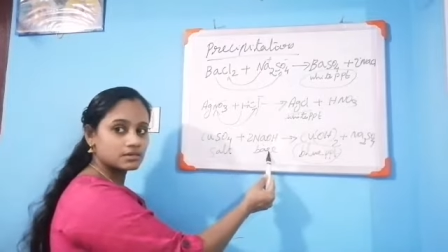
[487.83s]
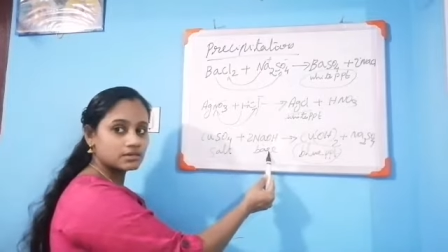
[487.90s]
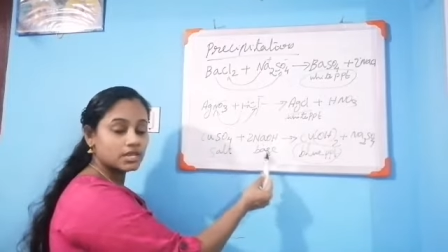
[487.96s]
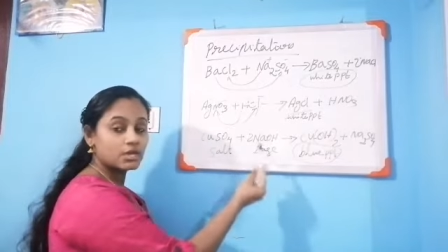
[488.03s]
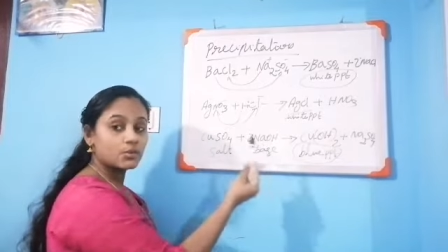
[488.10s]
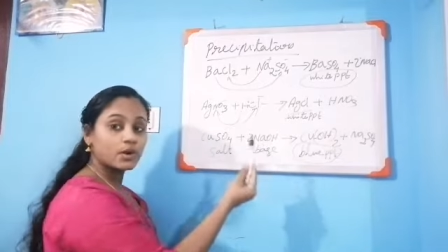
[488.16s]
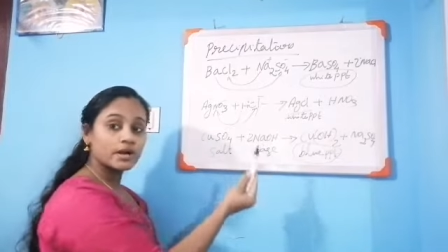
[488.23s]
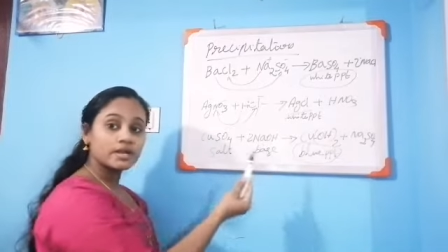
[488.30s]

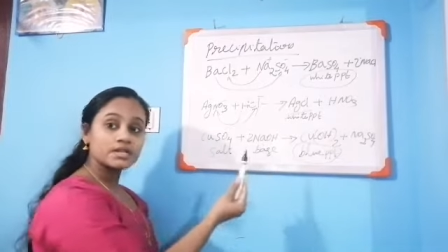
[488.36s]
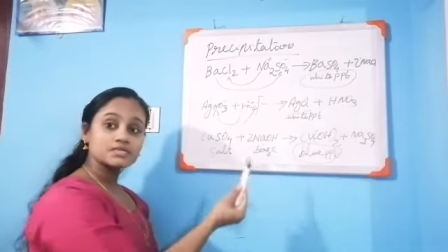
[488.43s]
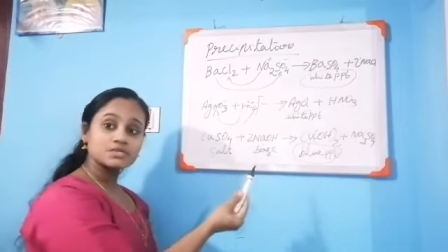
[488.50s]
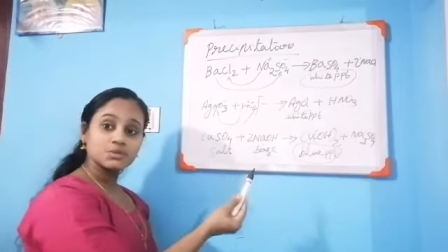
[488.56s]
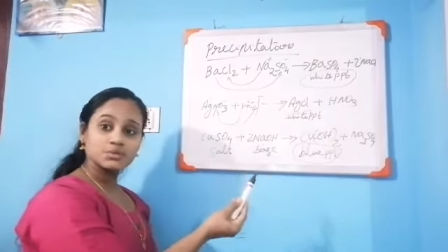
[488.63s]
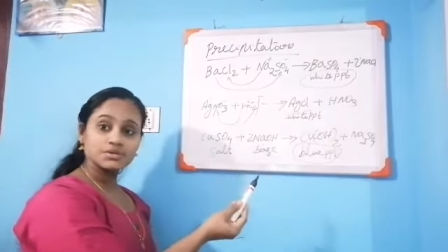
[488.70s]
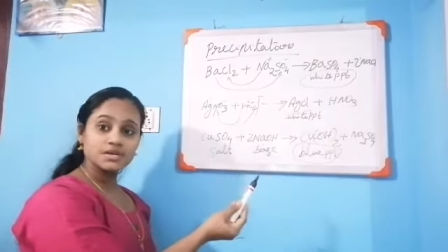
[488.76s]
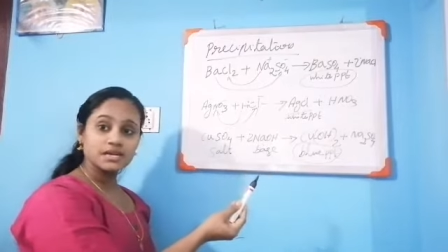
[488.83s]
Okay, what is
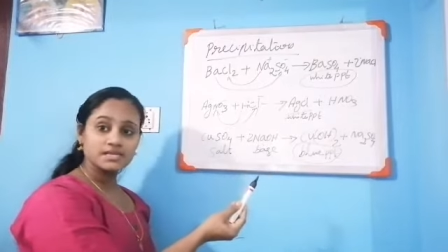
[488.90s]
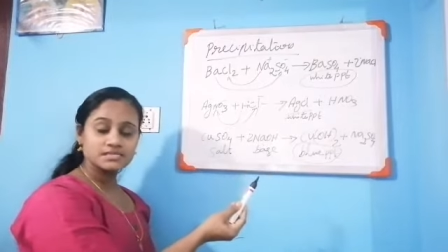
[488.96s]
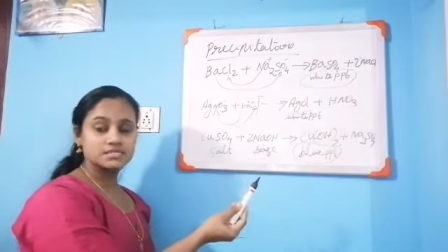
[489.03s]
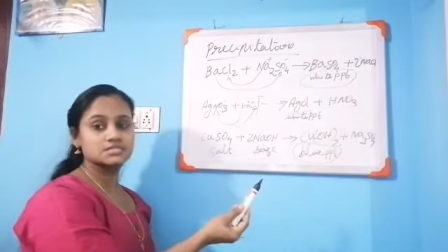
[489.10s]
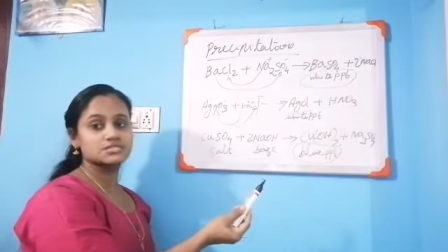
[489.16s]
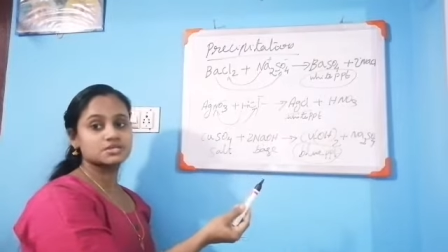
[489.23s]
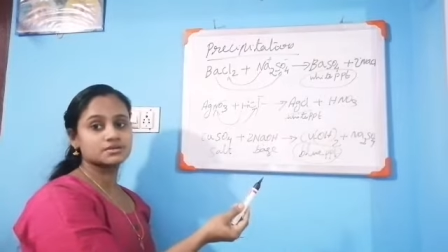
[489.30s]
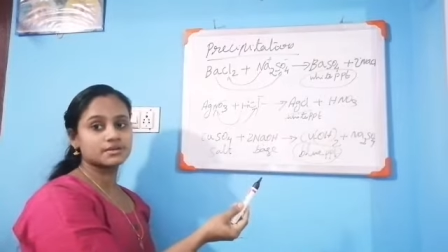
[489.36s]

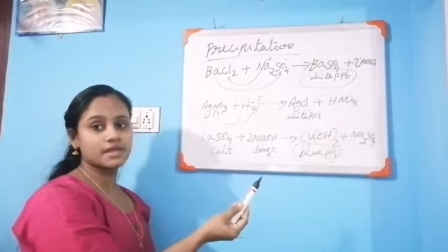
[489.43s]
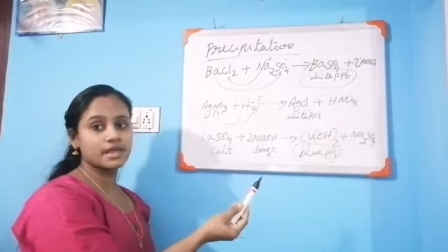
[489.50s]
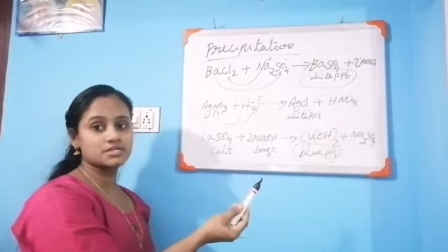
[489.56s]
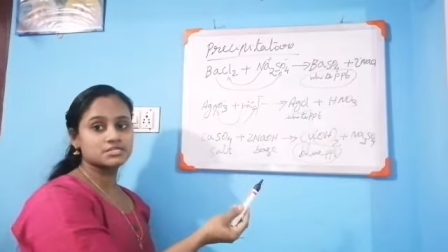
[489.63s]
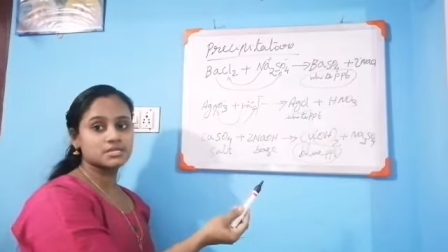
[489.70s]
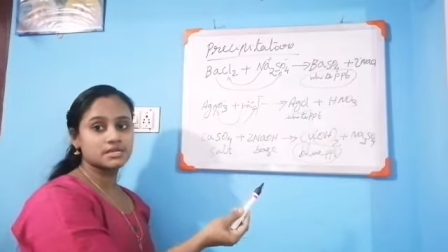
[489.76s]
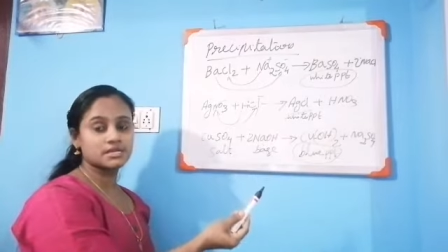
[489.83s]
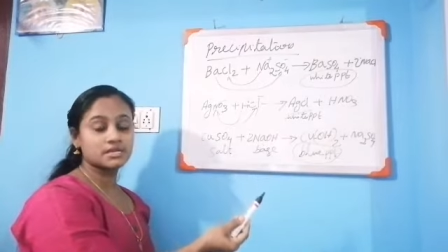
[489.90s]
neutralization
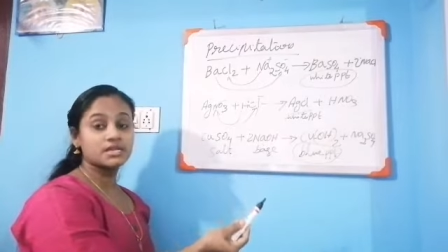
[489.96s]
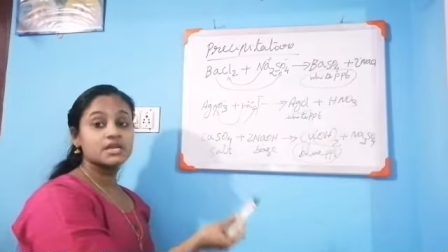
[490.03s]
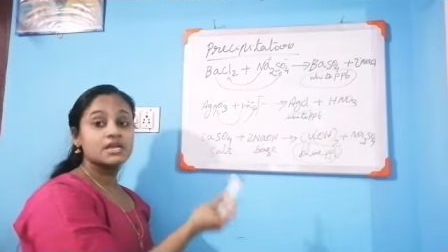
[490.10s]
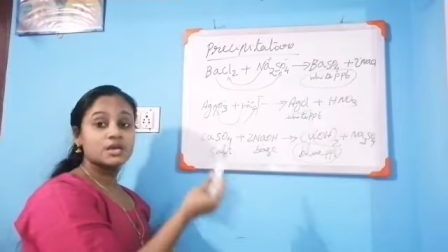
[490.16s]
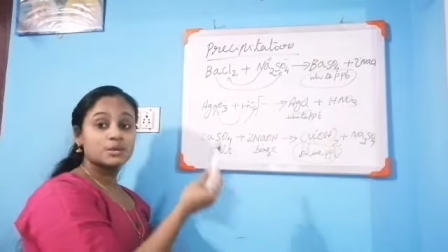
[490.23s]
reaction?